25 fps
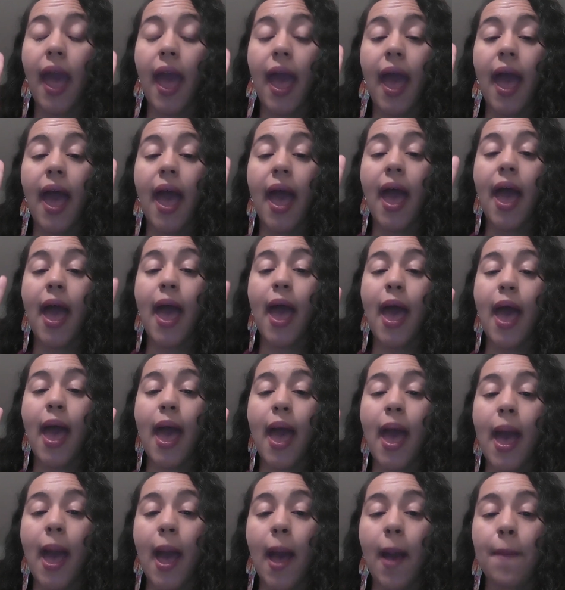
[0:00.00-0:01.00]

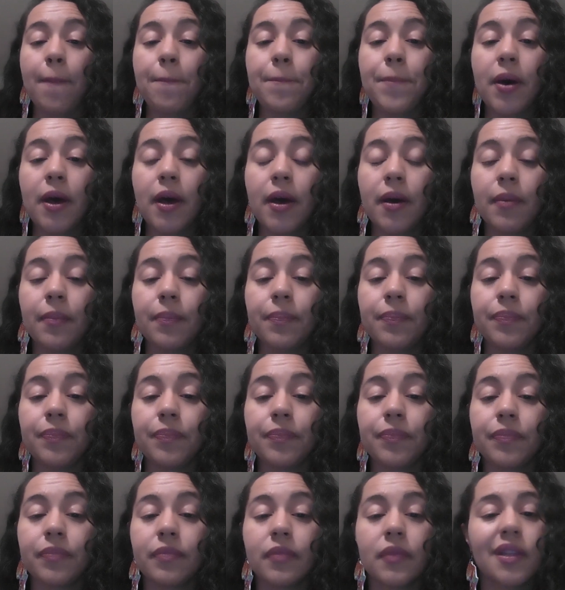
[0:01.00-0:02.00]
tap.
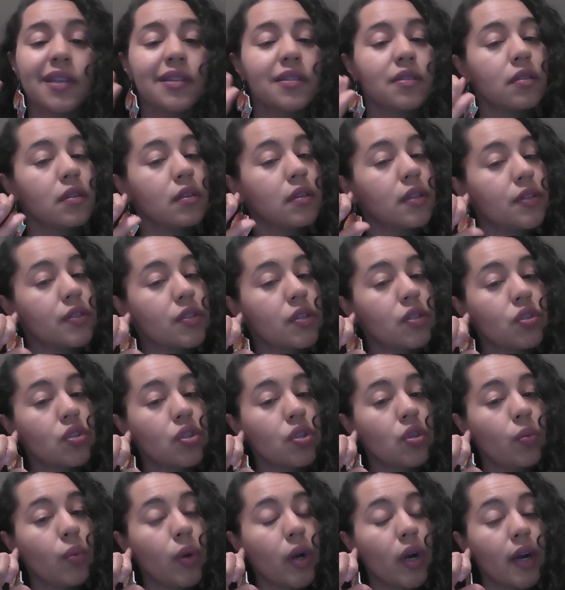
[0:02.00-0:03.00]
So listen to
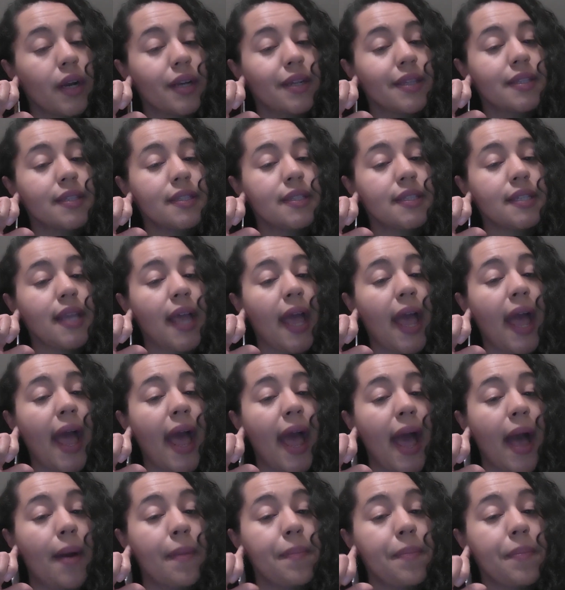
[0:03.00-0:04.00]
the word
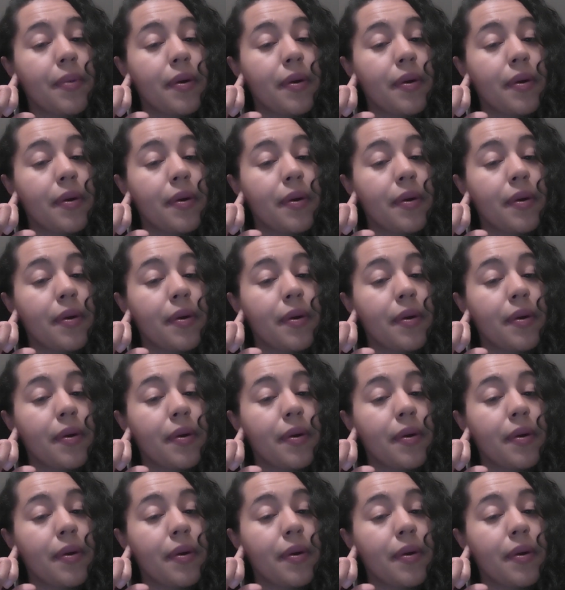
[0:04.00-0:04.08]
tap.